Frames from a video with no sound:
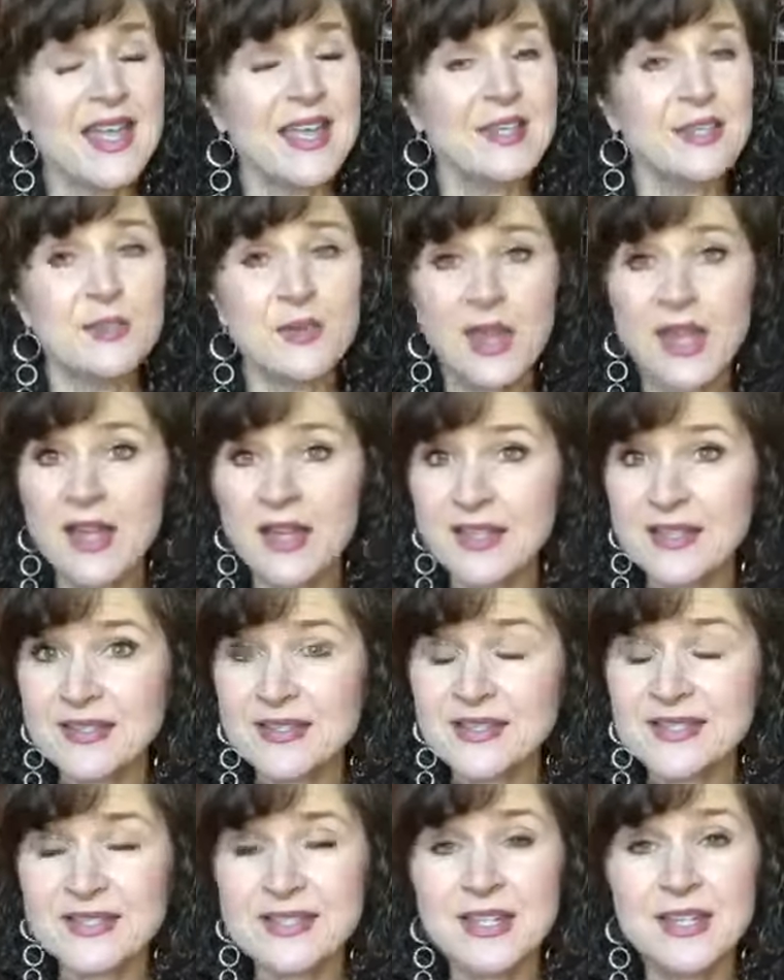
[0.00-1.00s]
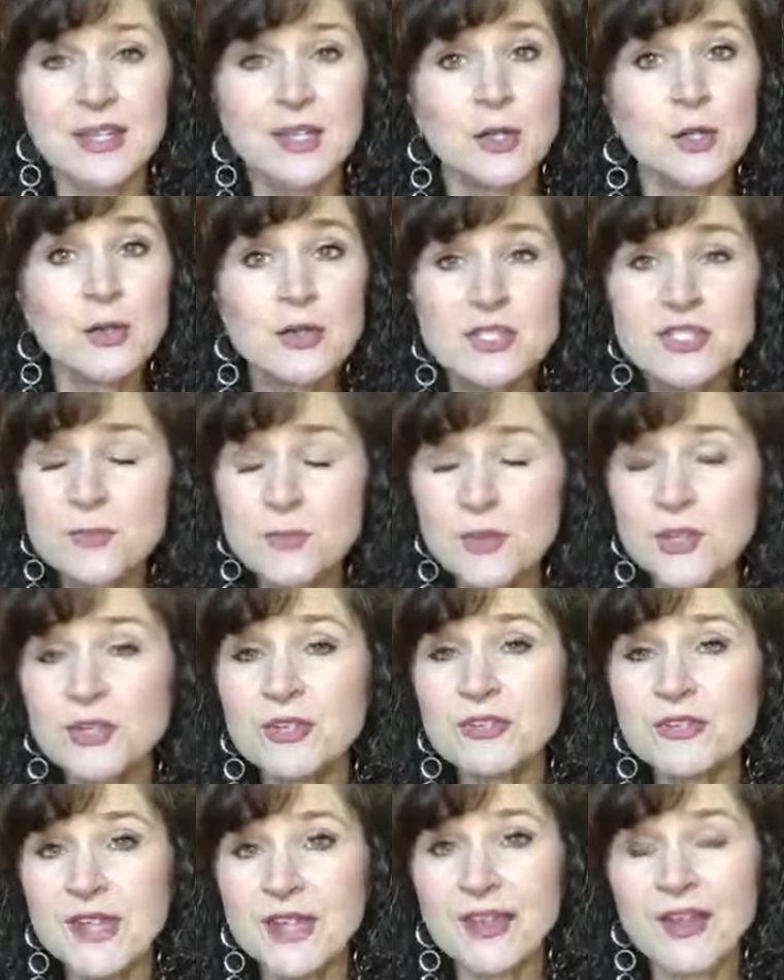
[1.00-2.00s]
And you guys, whose
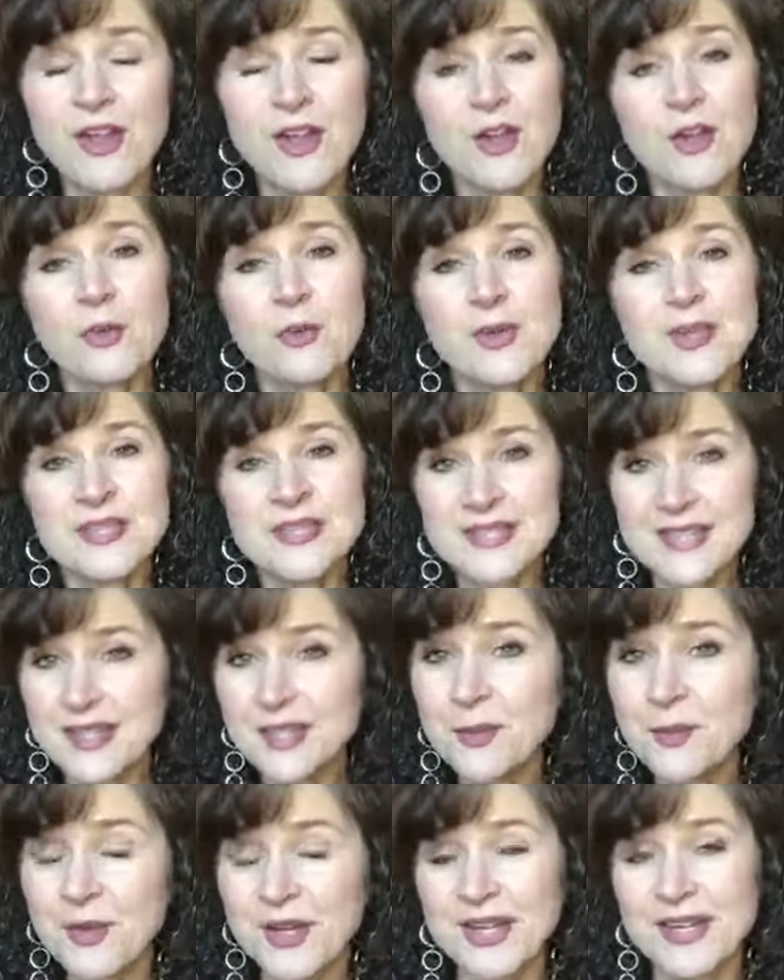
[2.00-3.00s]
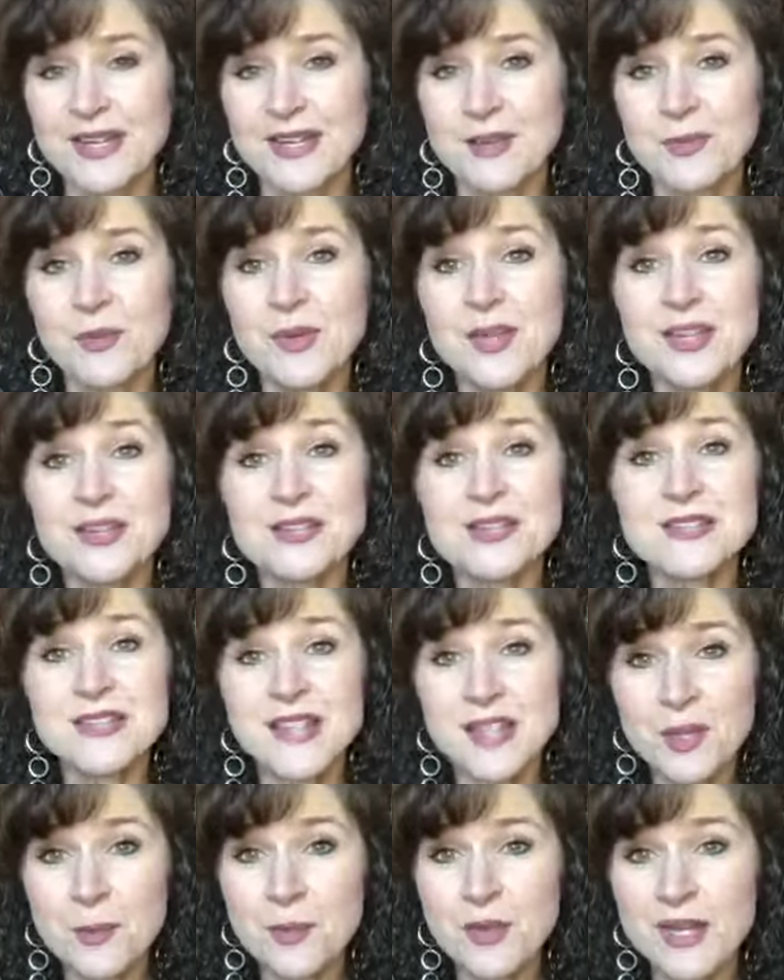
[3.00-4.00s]
birthday are we celebrating? We are
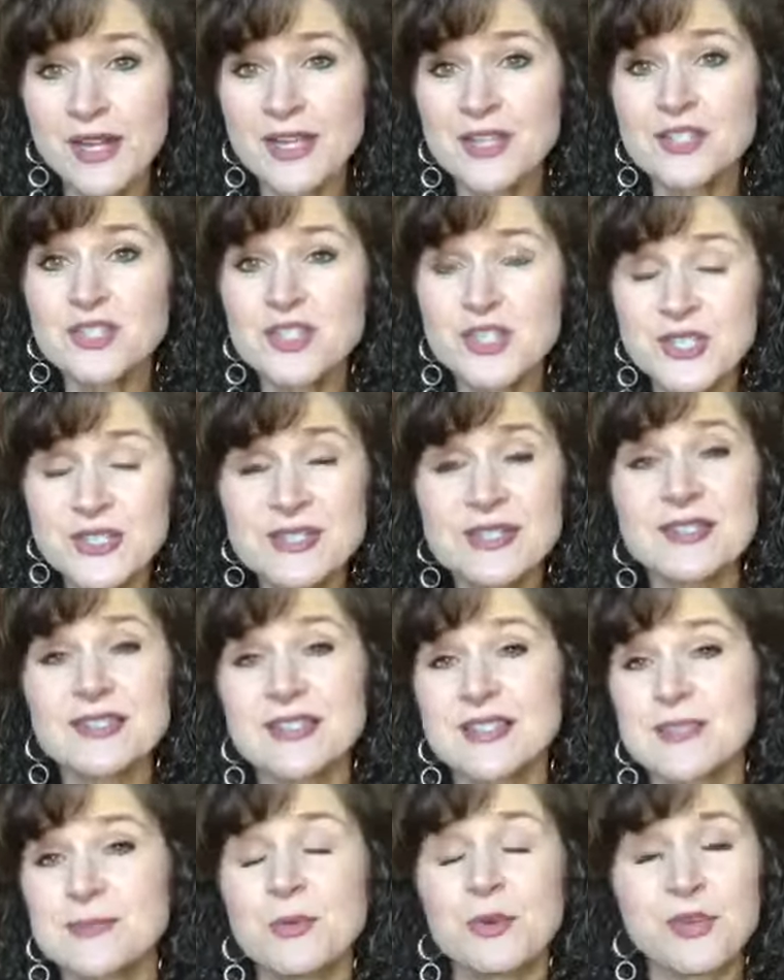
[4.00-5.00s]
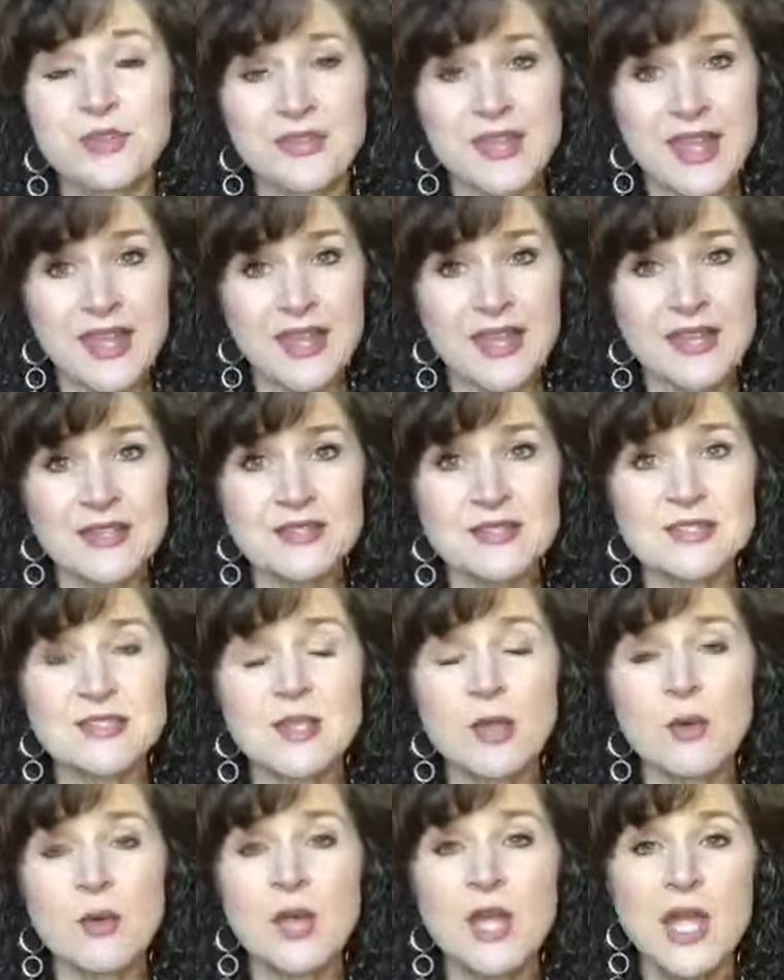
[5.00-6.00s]
celebrating Jesus' birthday. And
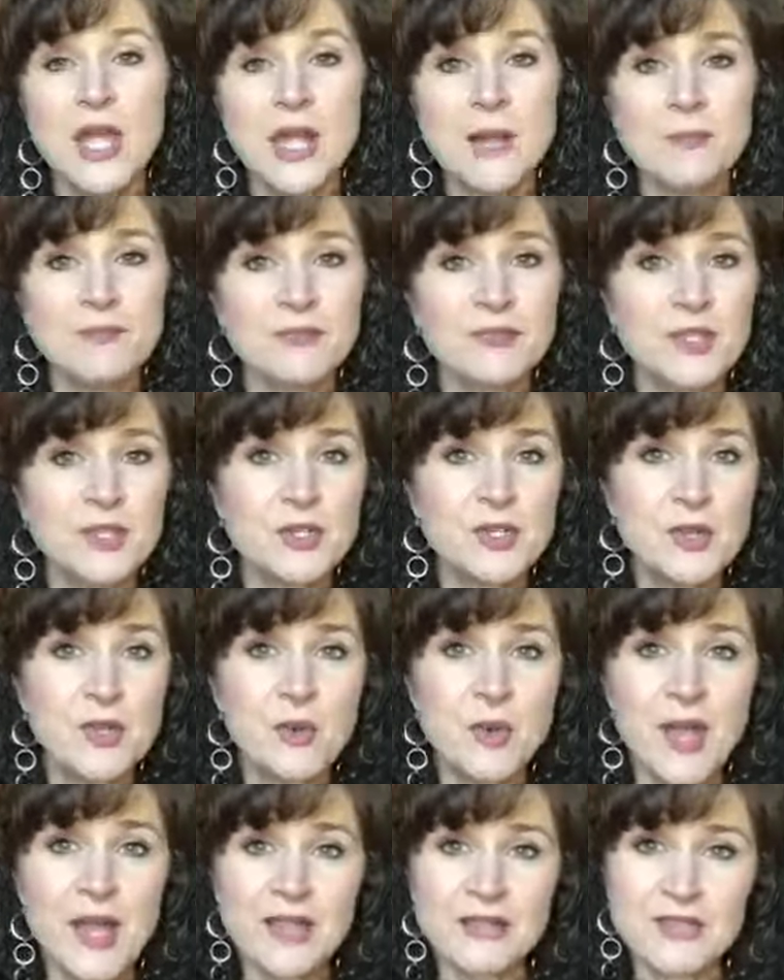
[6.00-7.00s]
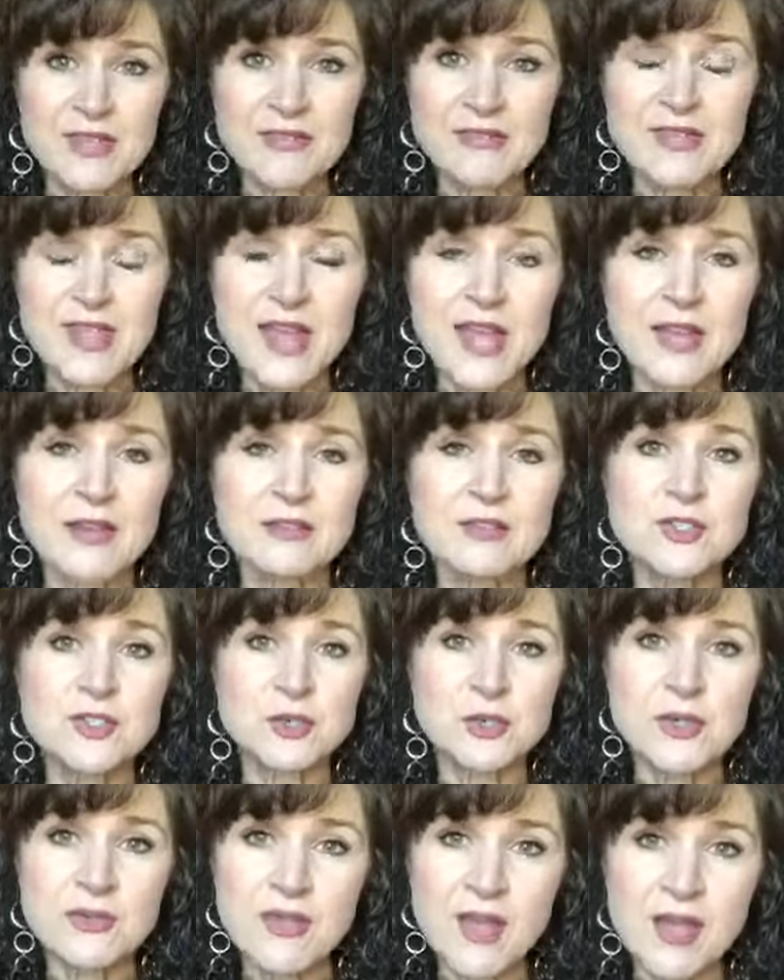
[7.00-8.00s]
so you know, I think that
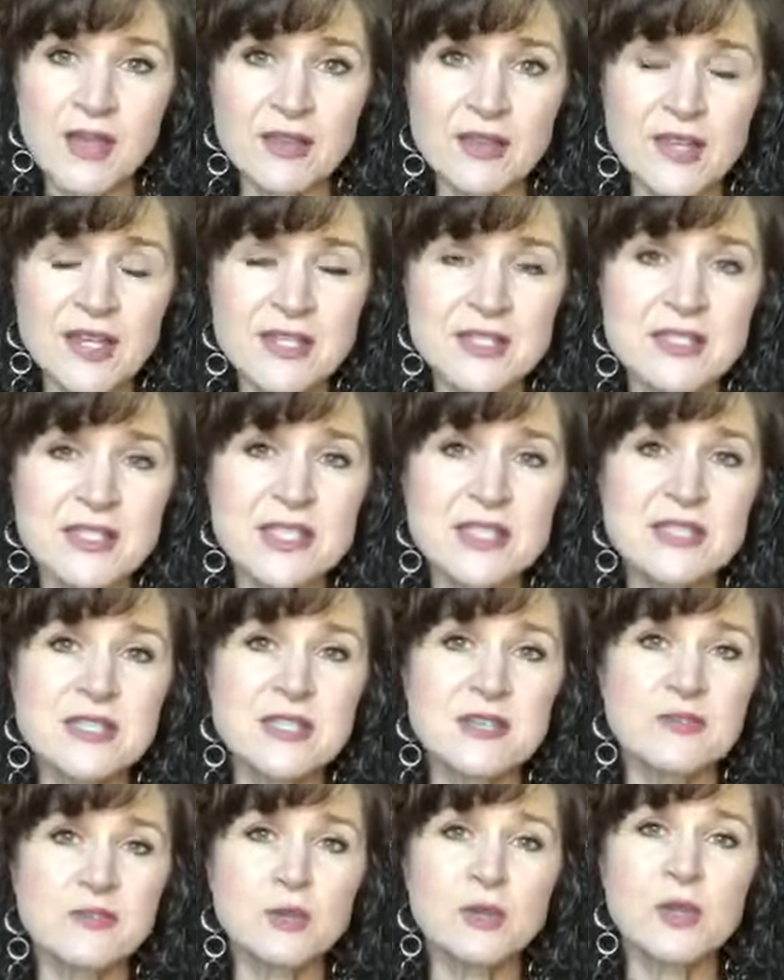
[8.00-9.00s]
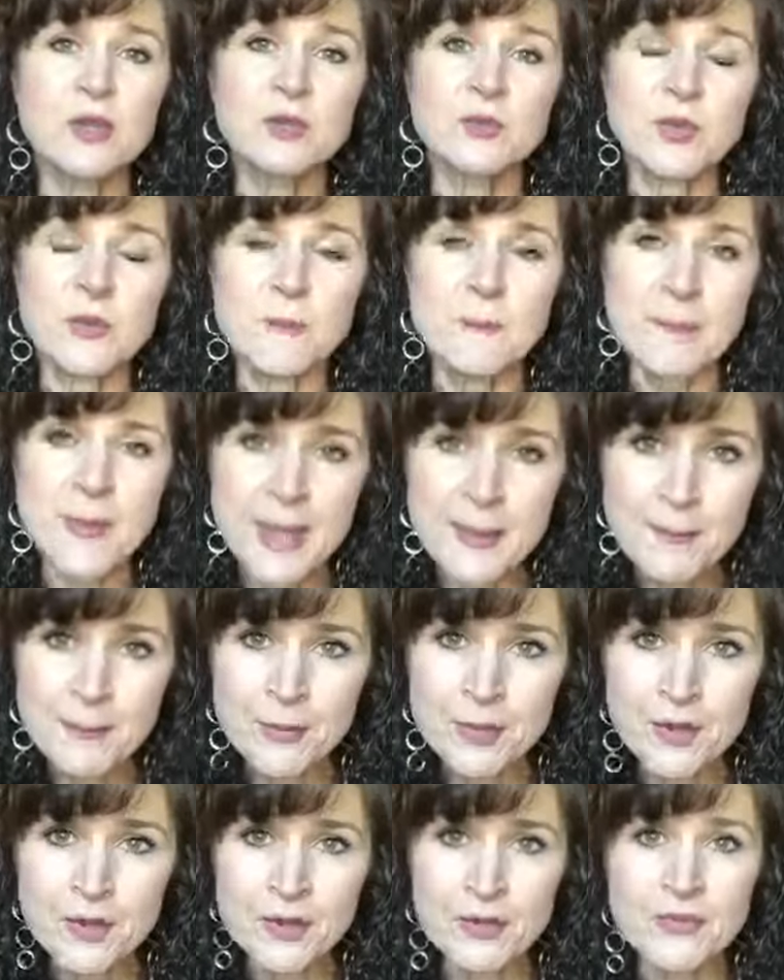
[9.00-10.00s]
during the holiday season, if you can
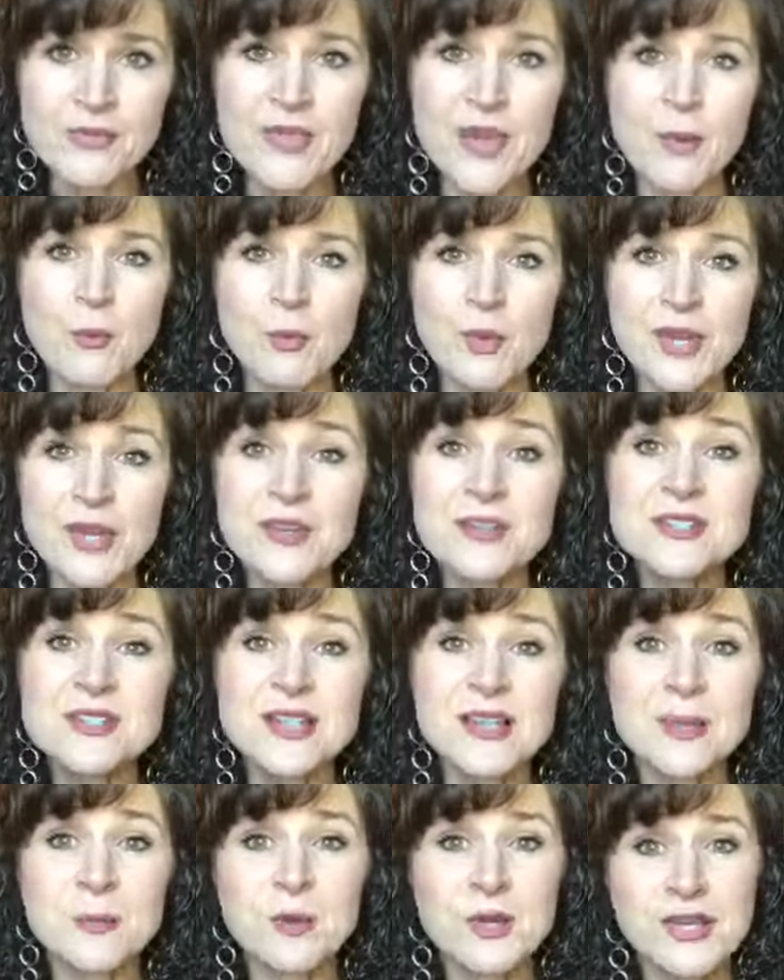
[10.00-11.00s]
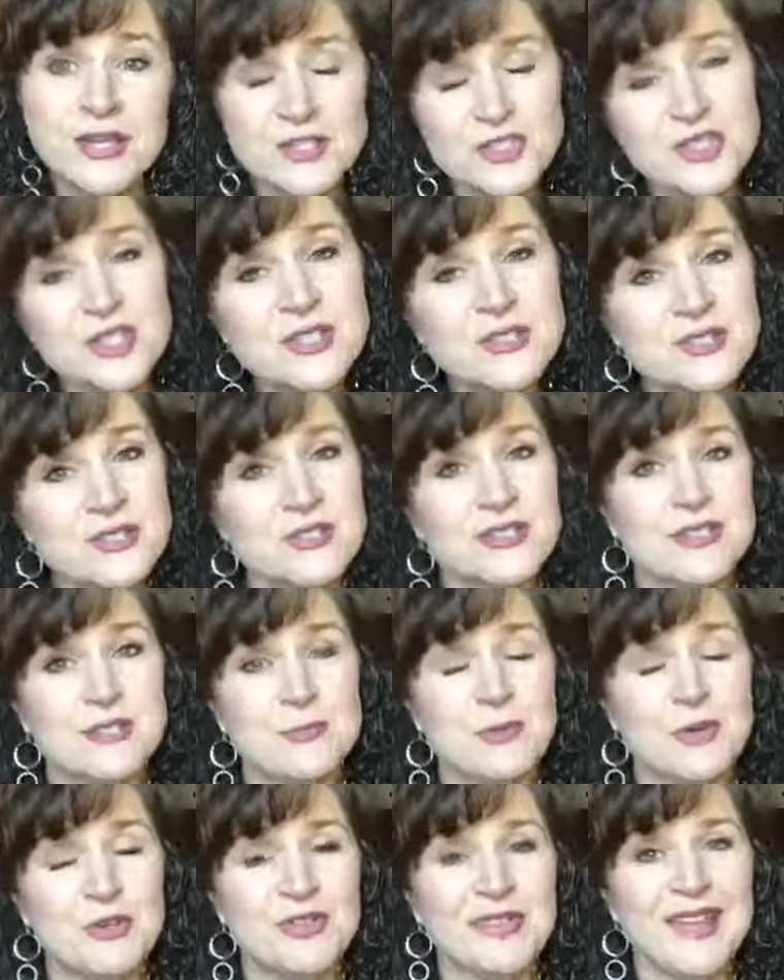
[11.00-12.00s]
remember that we are celebrating Jesus's
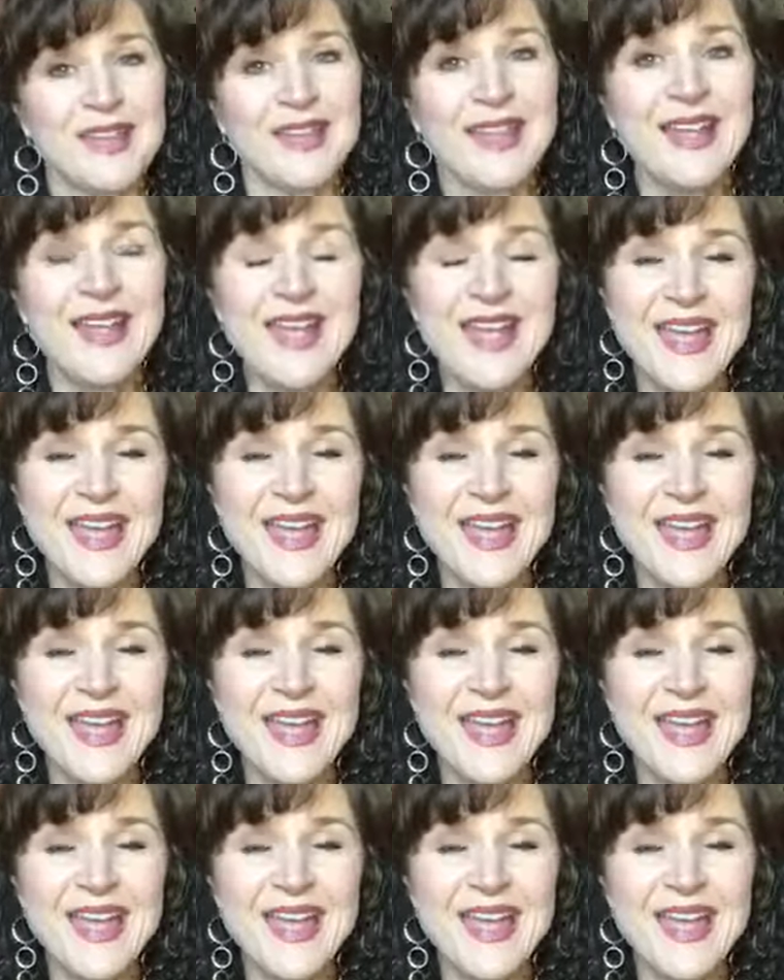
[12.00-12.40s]
birthday.